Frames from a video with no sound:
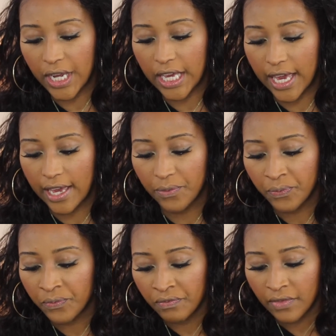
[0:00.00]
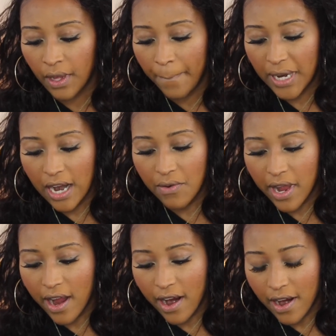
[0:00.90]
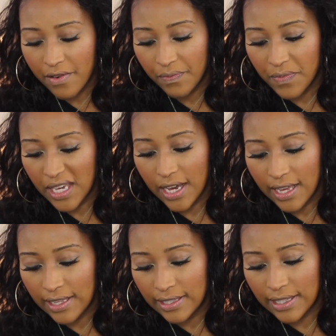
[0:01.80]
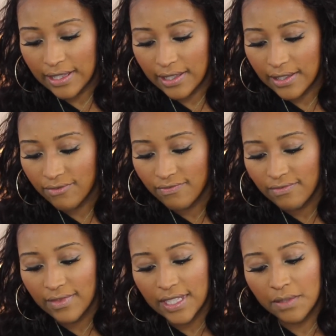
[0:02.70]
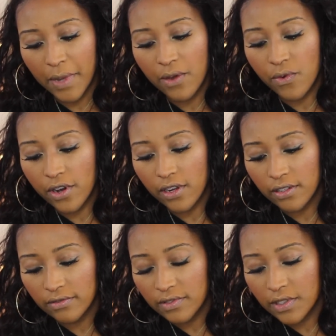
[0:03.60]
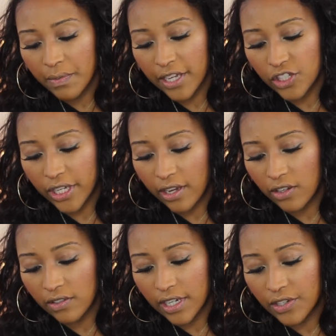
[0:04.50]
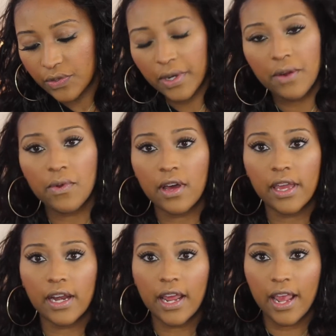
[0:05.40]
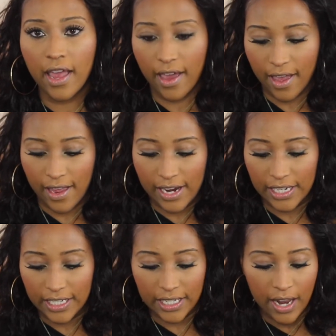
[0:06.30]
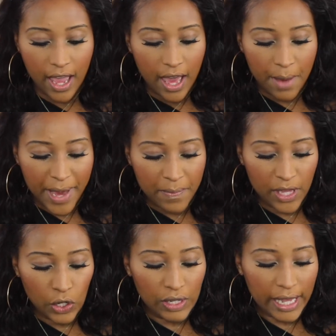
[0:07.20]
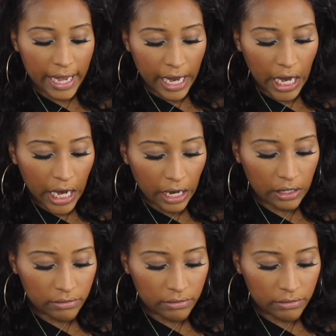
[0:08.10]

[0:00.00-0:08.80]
kit, but I don't care because it's my world. It's my channel and I do what I want. And I might be a little late,